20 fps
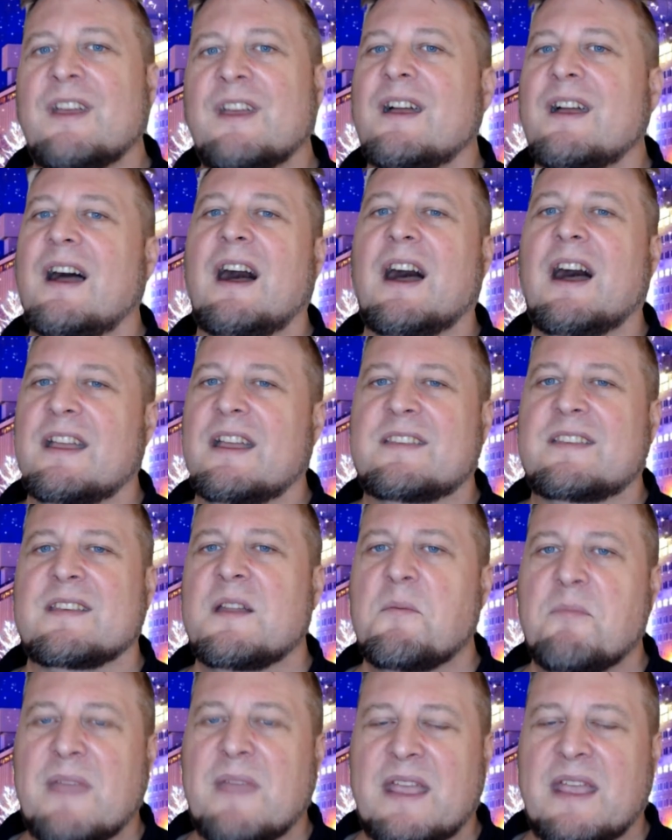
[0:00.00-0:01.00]
It's an
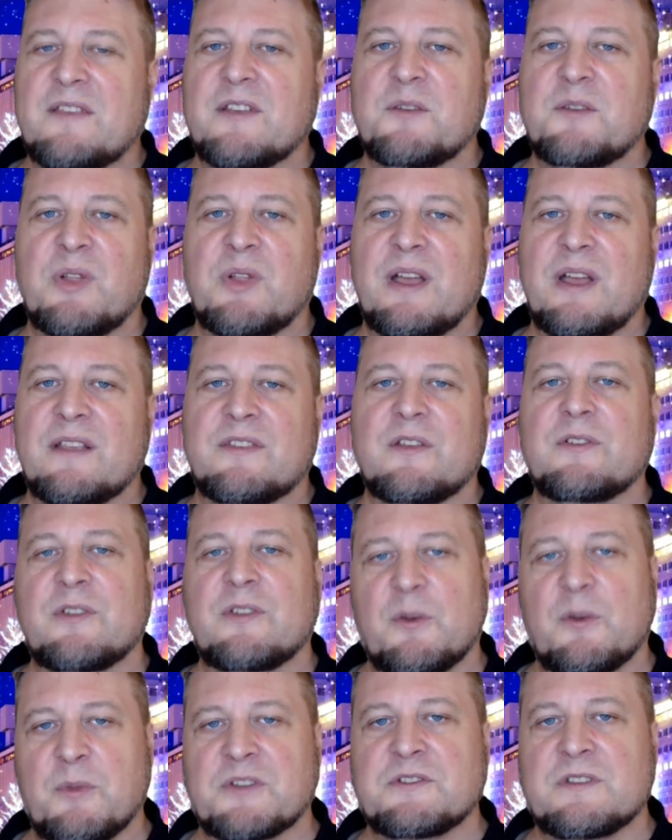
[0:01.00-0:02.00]
amazing place. There's so
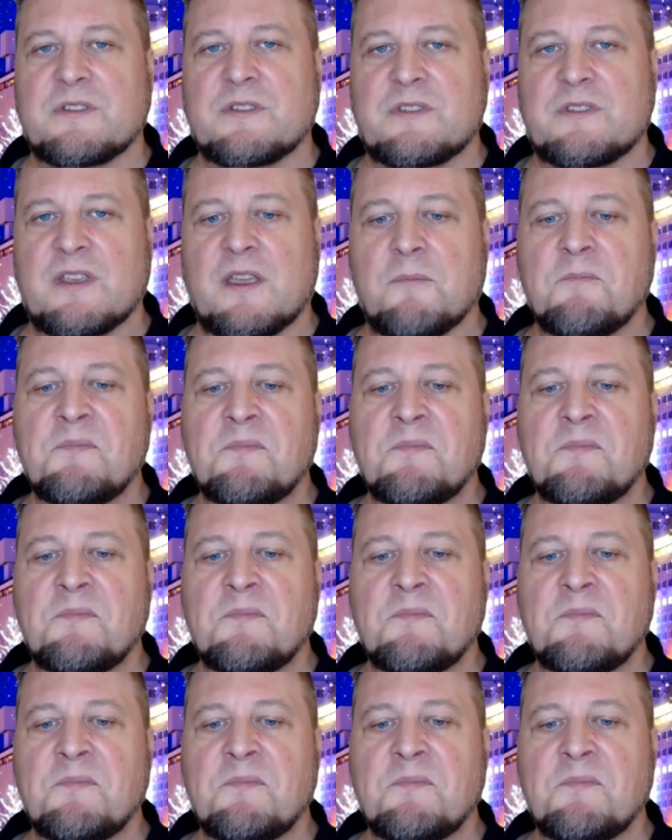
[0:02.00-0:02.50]
much to see.